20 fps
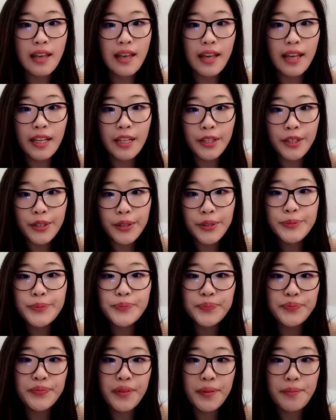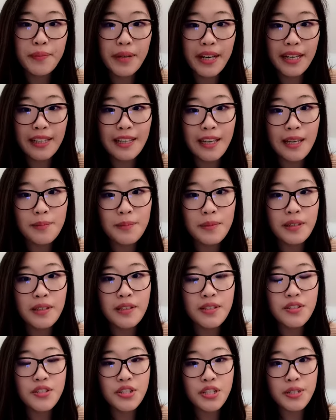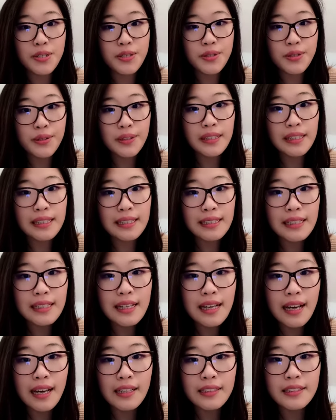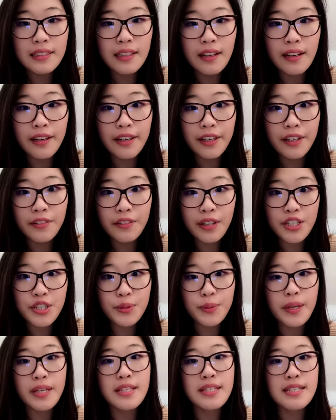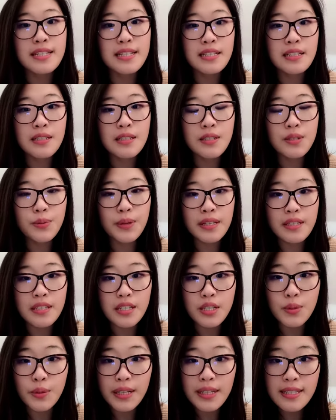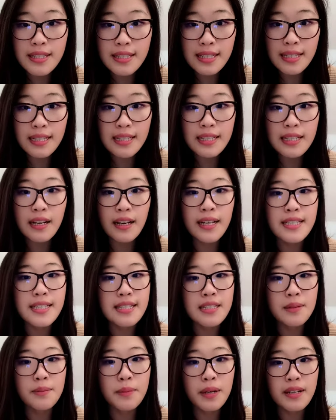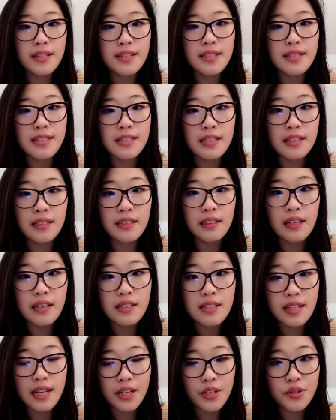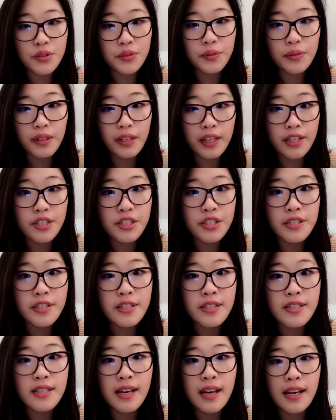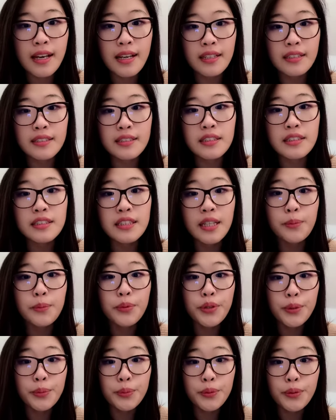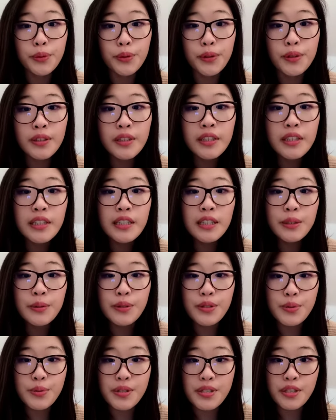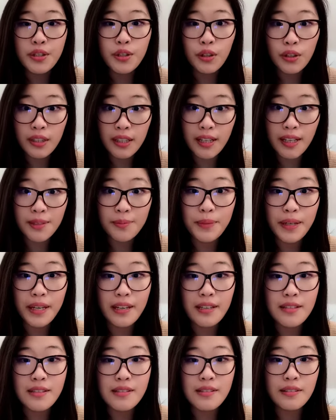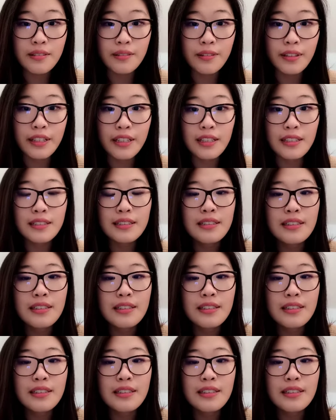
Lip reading: Hello, my name is Jisu Lee and I graduated in 2020. I did a Master's in International Relations and Contemporary War, which was an online-based degree.